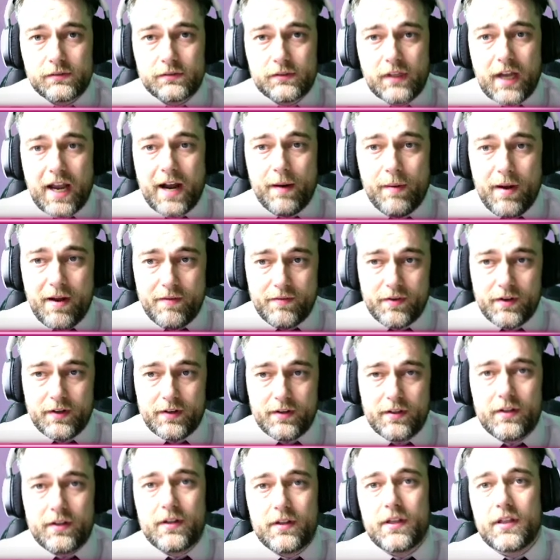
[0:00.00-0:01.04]
However,
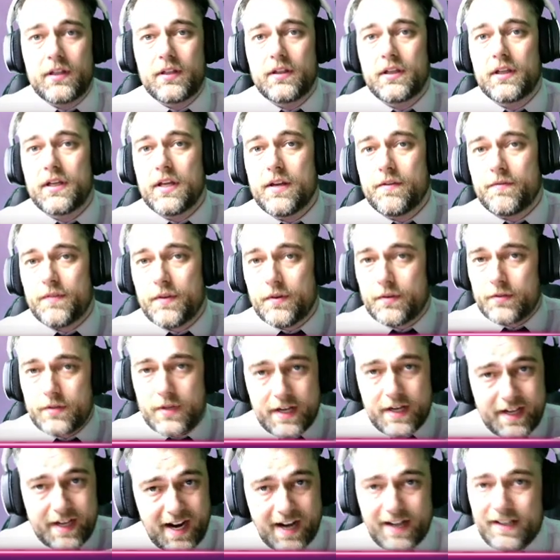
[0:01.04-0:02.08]
if you
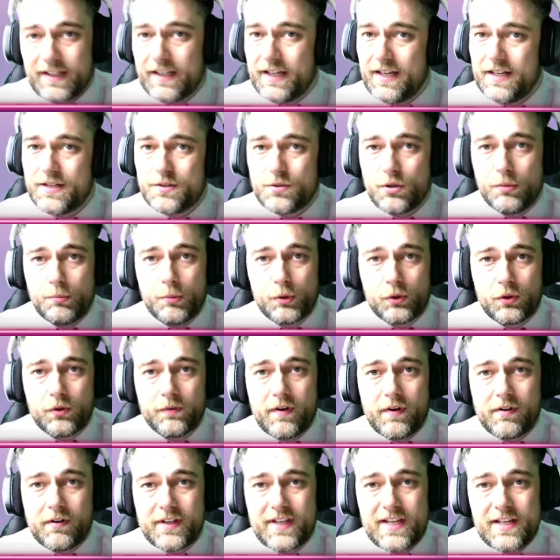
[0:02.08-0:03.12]
can get into a model
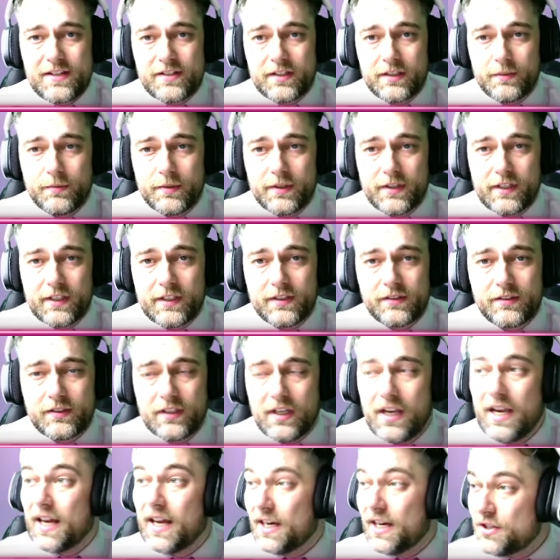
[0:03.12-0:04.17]
very easily with this,
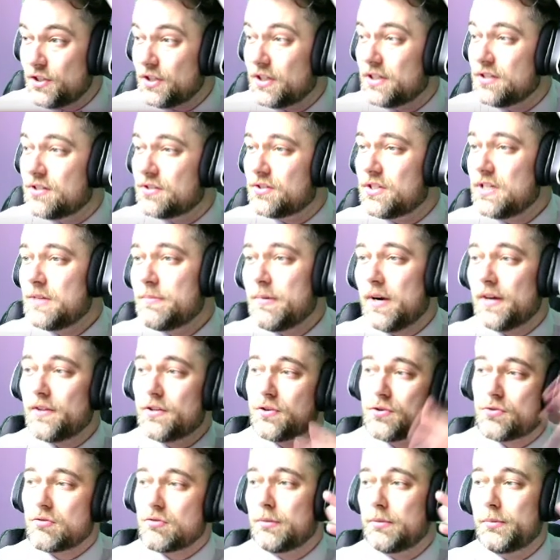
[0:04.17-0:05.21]
and as you can see by the
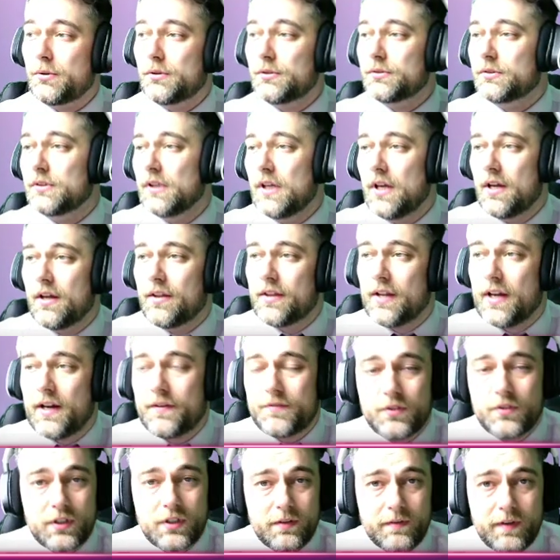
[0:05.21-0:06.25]
scribbles that I've
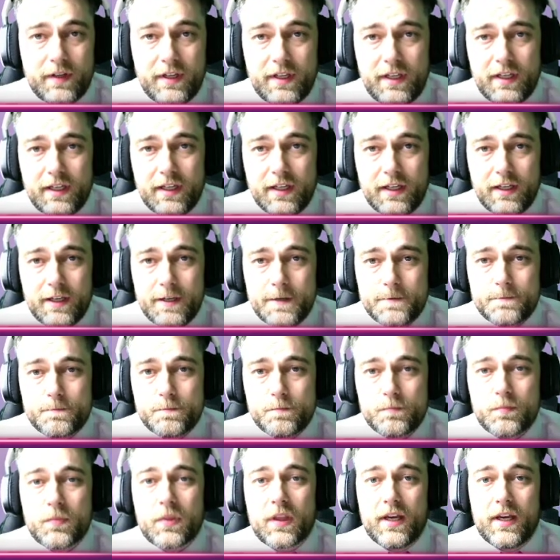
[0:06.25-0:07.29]
done over here,
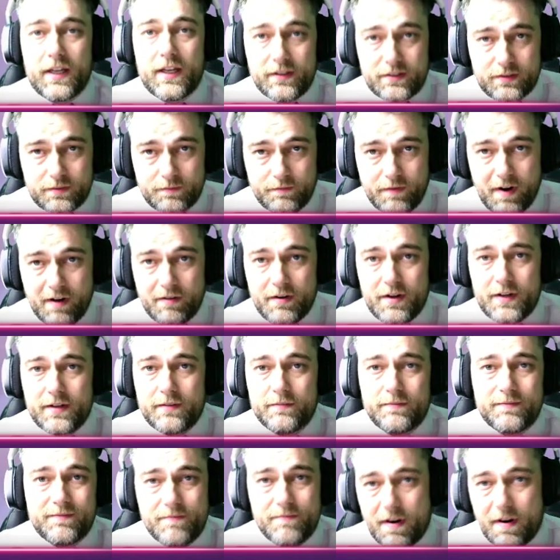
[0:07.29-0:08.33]
it's very,
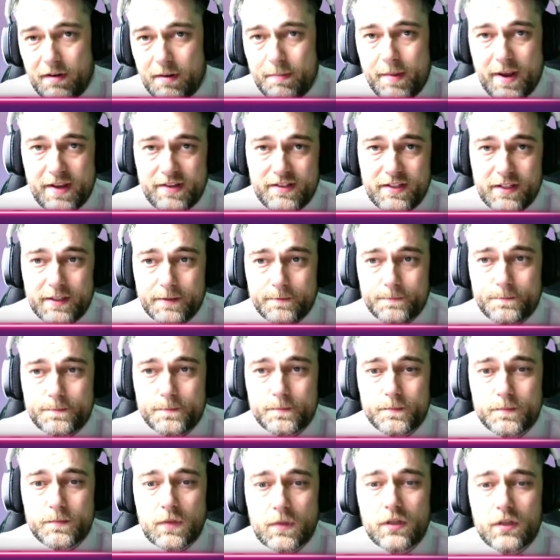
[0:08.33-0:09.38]
very messy.
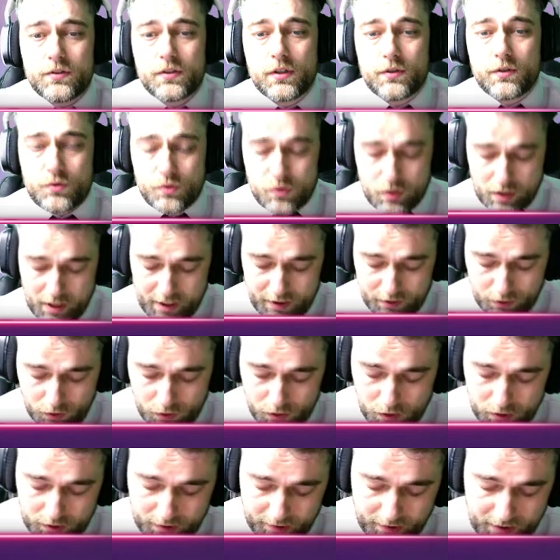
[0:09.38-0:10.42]
So try and
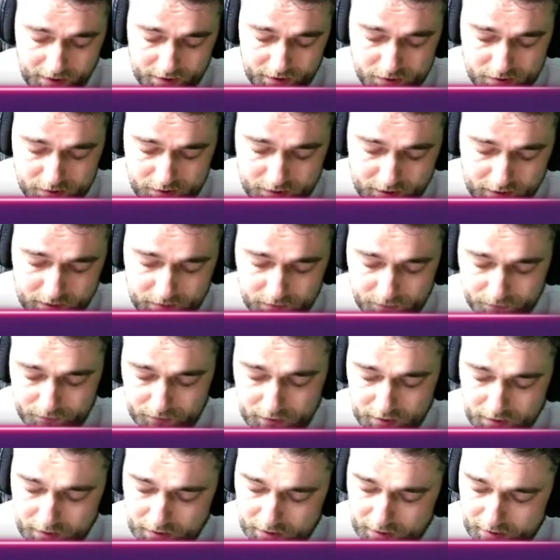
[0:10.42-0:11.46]
organise yourselves
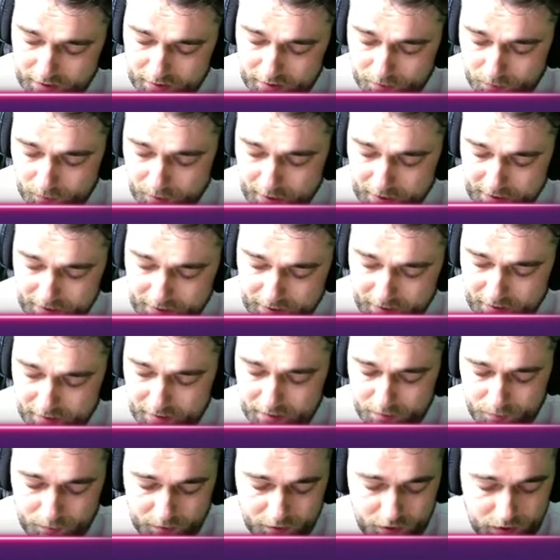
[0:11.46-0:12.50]
in a way
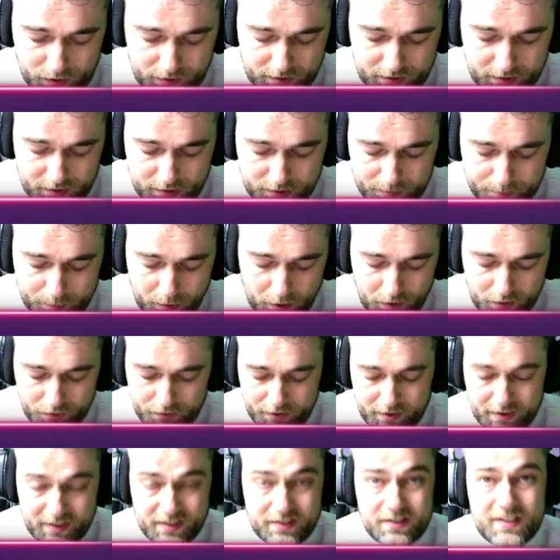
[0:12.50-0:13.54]
in which you can spot
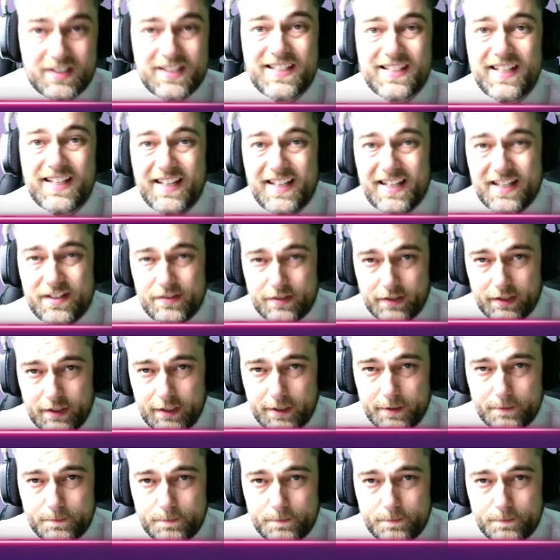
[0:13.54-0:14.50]
things easily.